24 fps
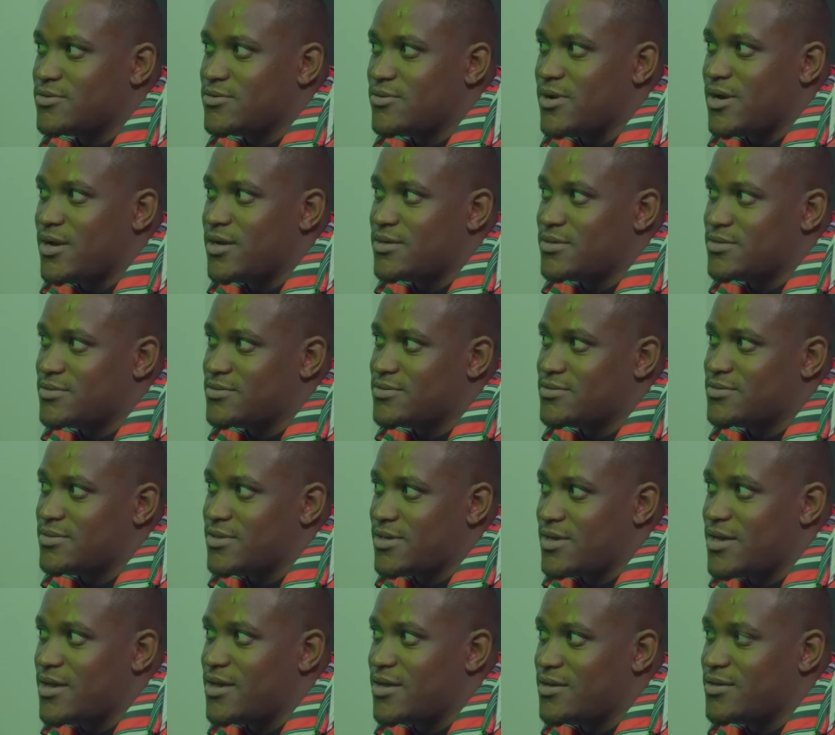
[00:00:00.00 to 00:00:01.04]
I like that.
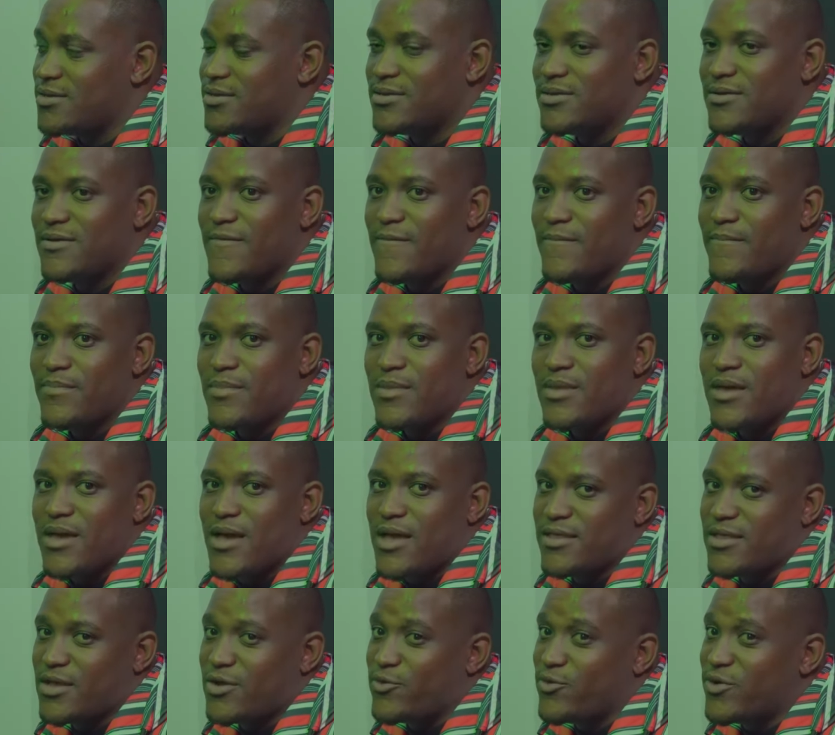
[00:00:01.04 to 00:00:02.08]
Yeah. I like that.
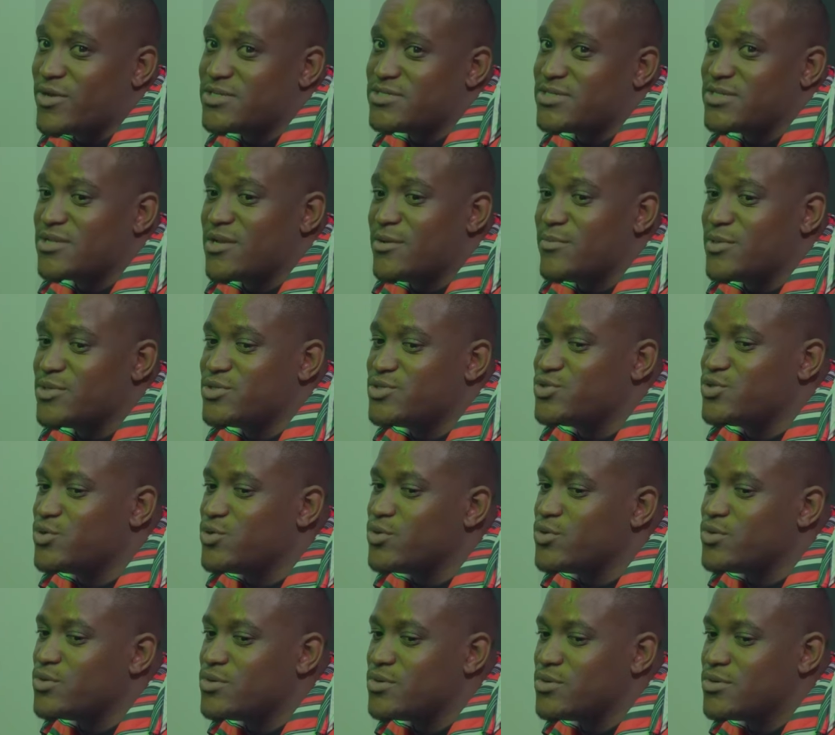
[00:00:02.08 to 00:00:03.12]
And then question number
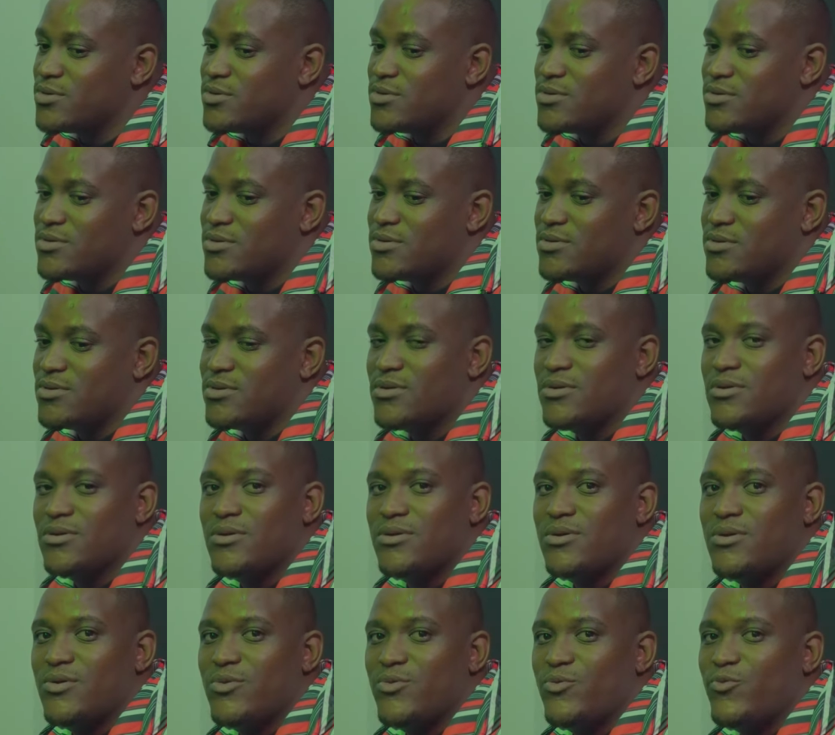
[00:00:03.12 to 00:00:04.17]
two.
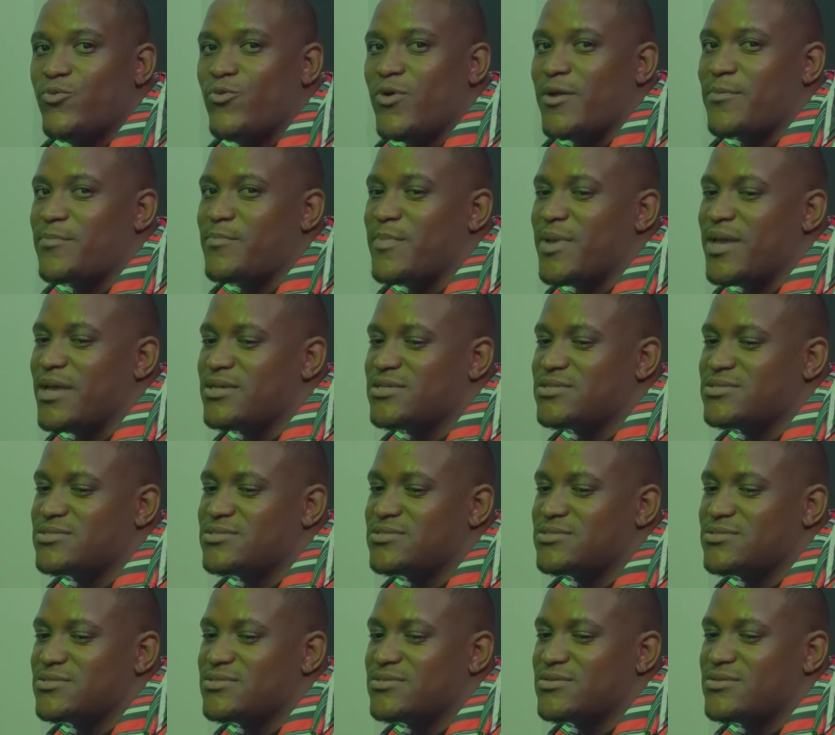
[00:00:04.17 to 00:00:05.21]
What
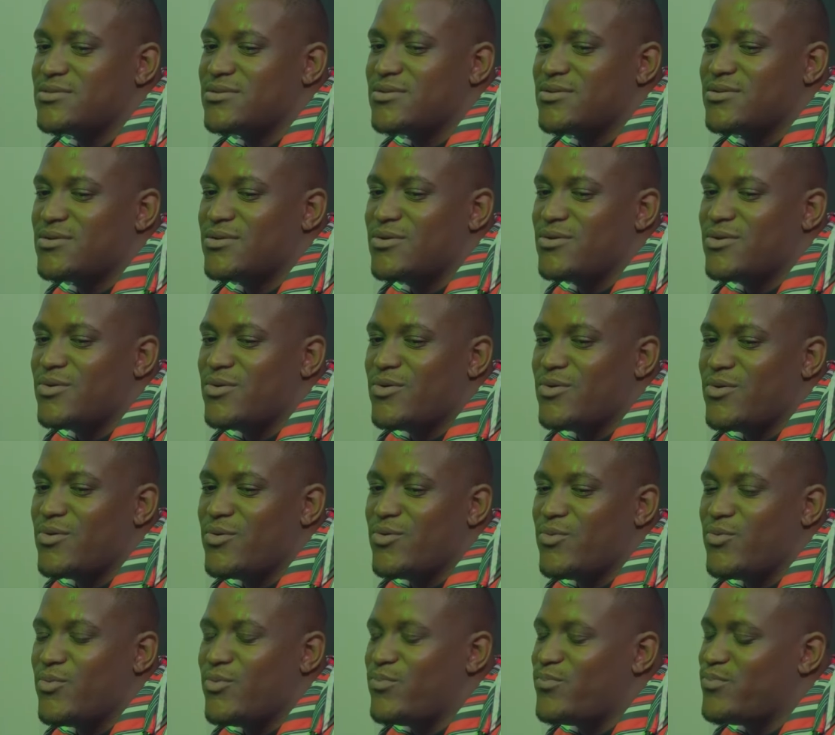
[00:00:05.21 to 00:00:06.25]
makes
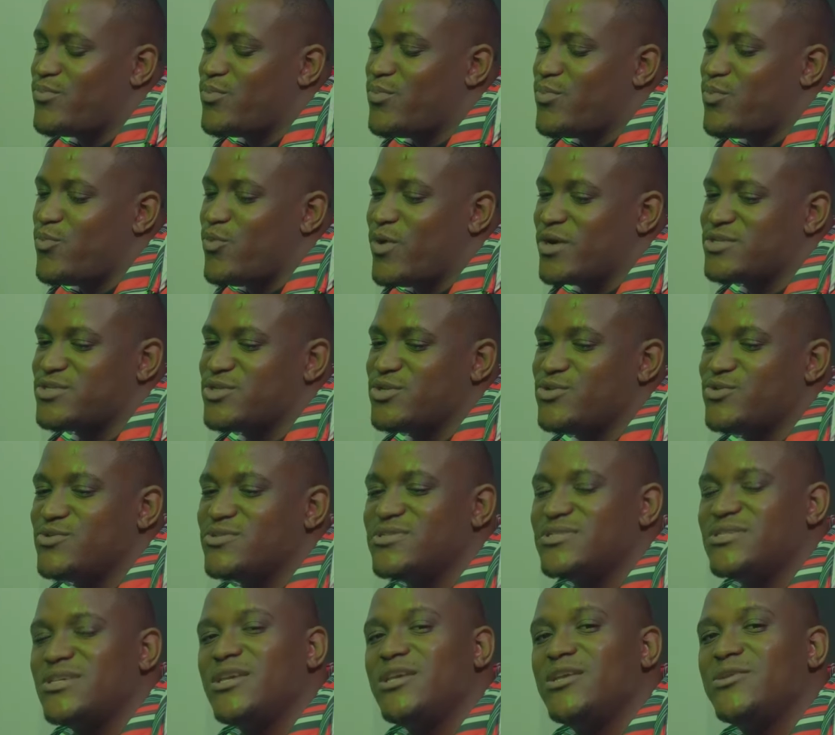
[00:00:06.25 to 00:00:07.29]
what do you
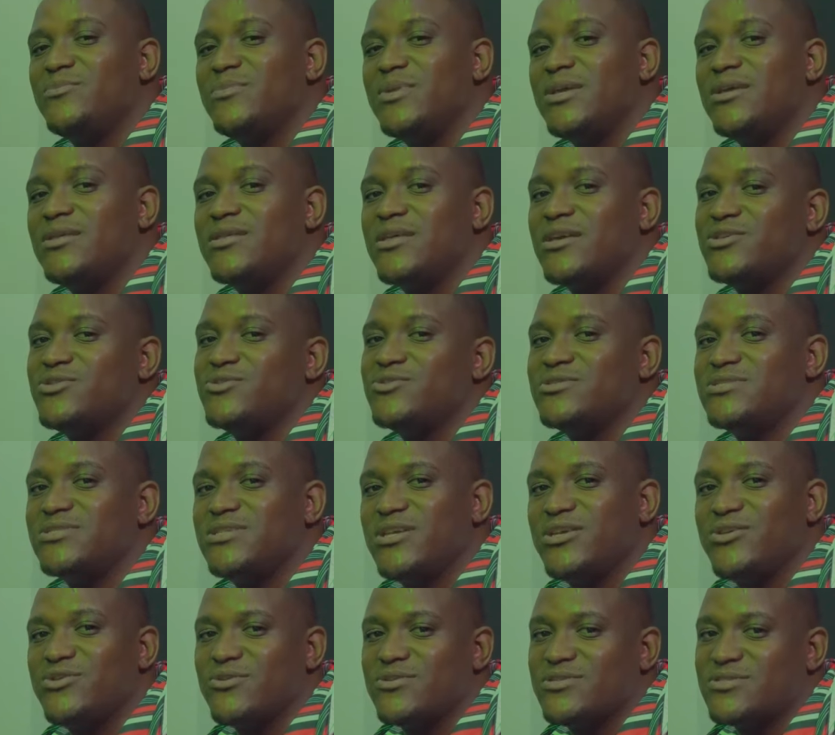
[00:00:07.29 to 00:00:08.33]
see in me that you
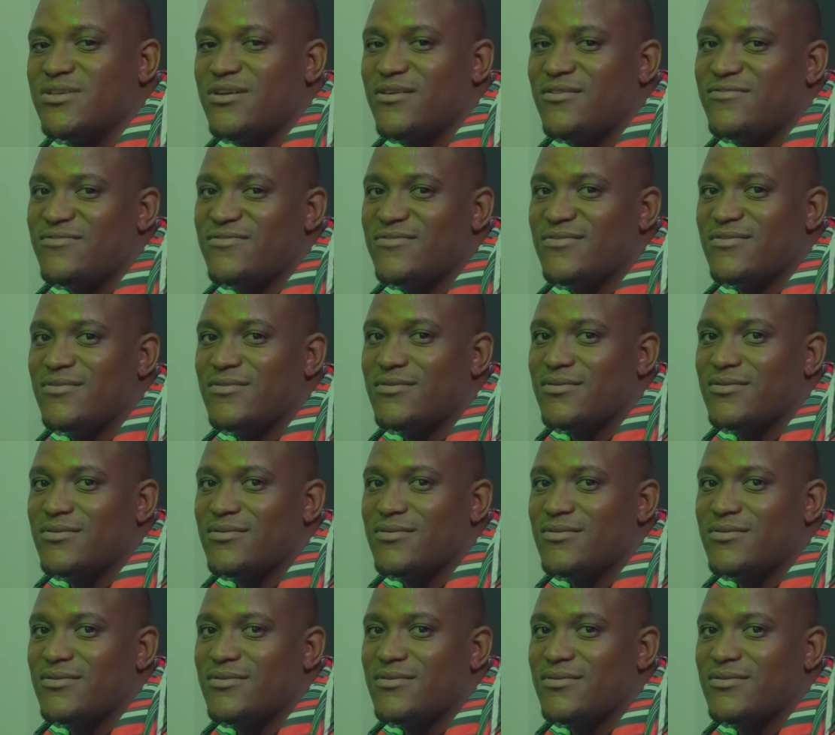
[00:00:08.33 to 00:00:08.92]
see in yourself?